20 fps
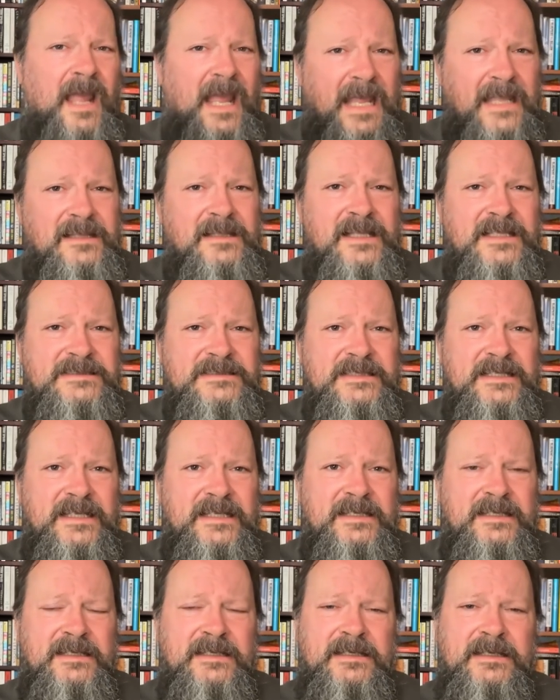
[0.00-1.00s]

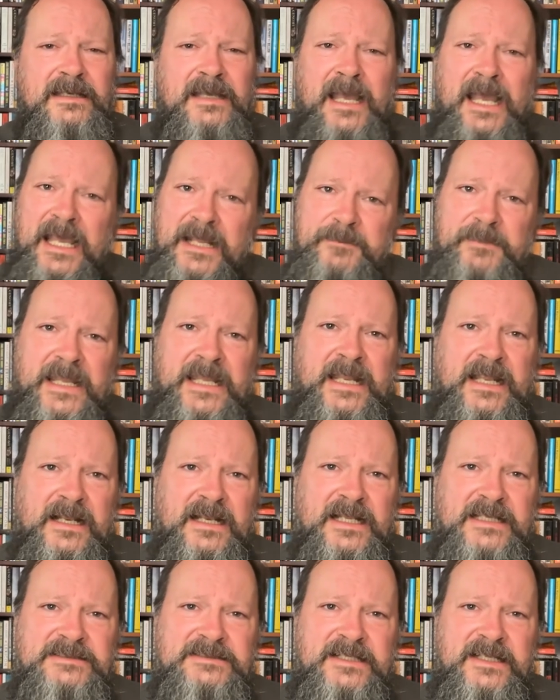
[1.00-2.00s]
Endlessly and
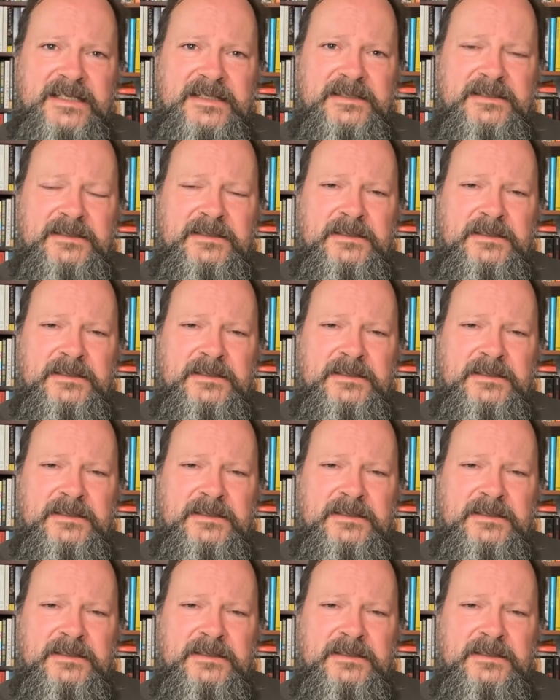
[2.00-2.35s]
meaninglessly.